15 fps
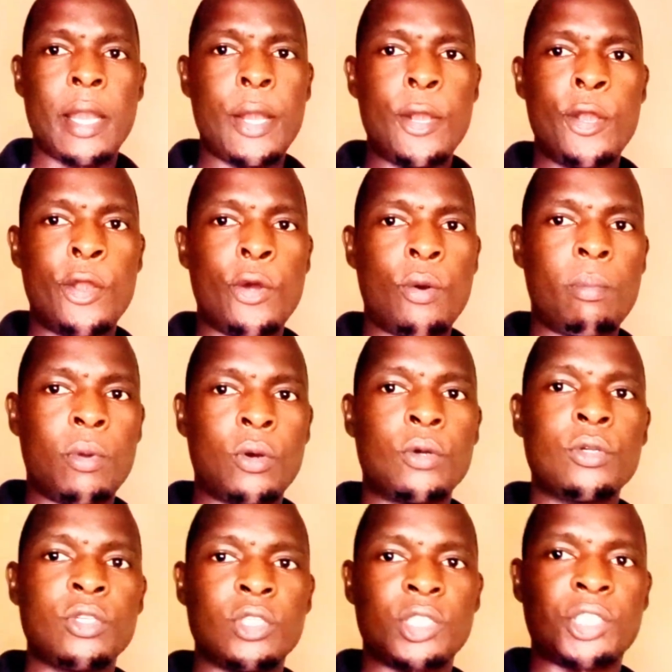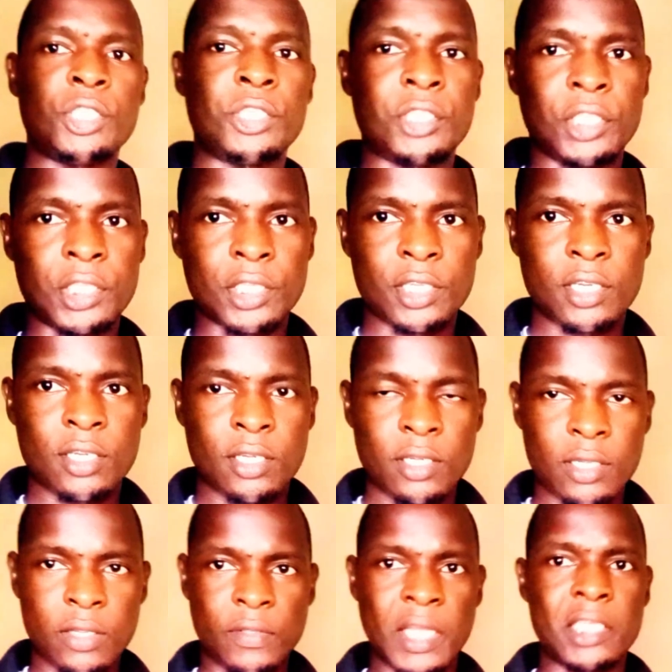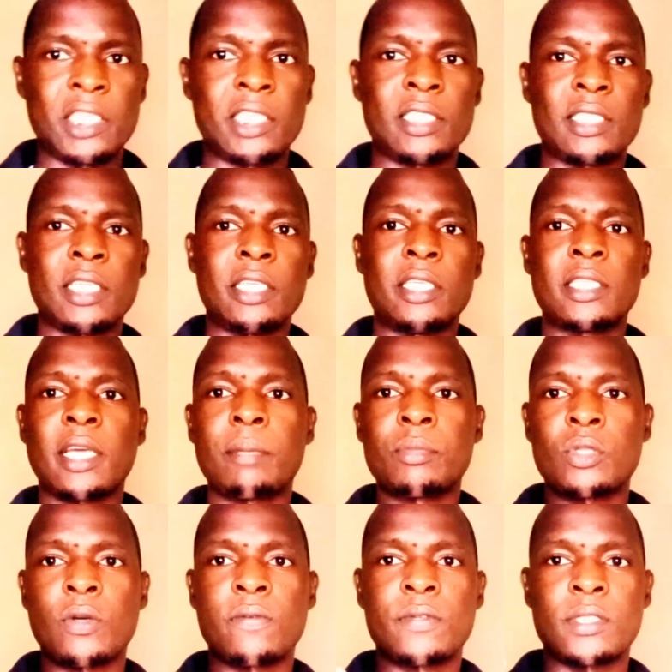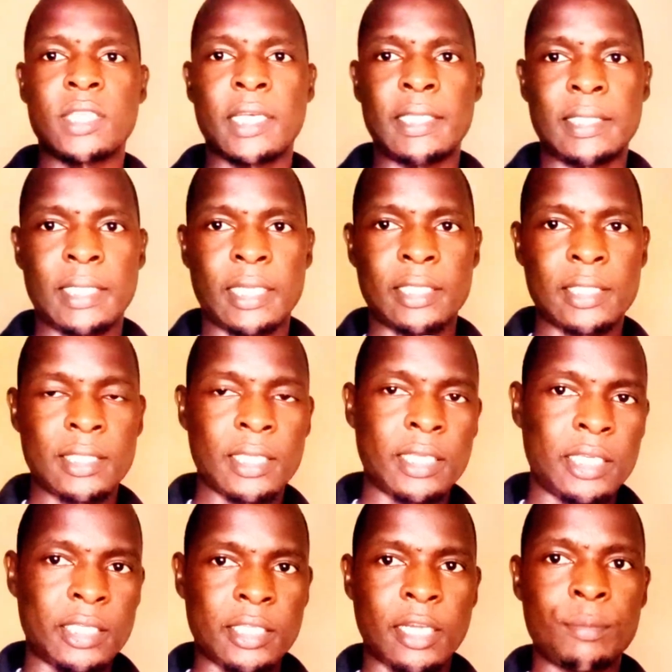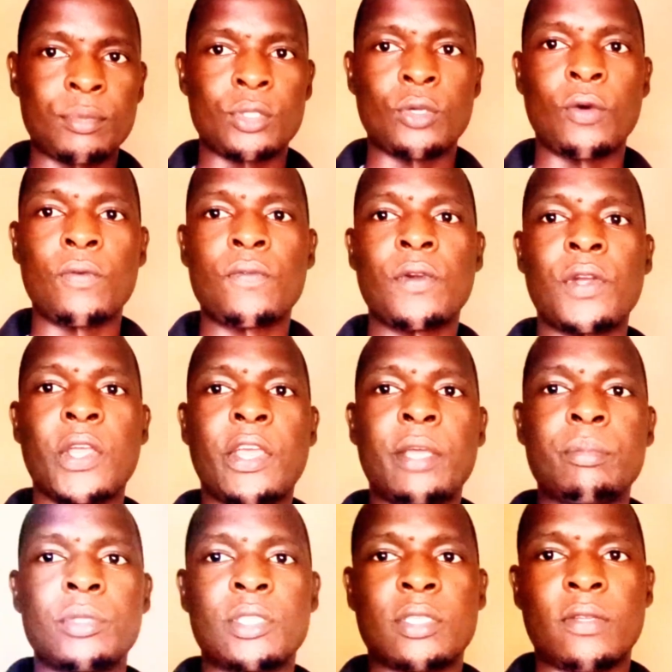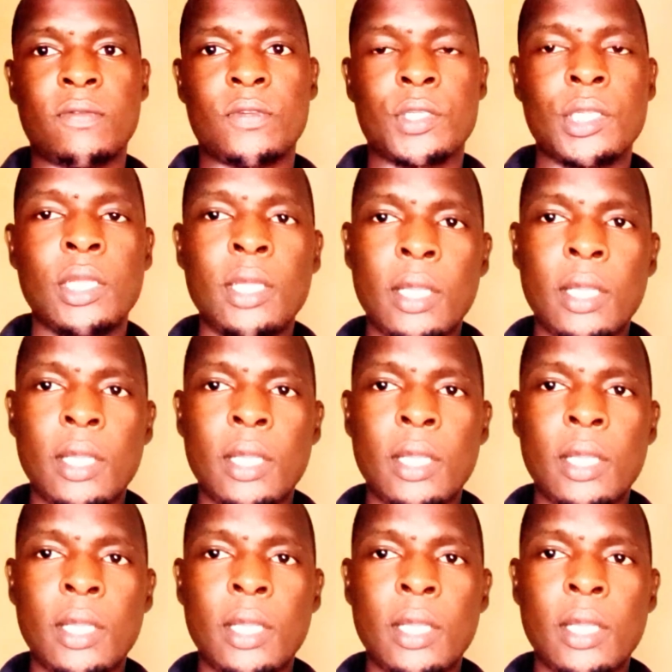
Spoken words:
normocytic. That is in terms of sizes, in terms of MCV.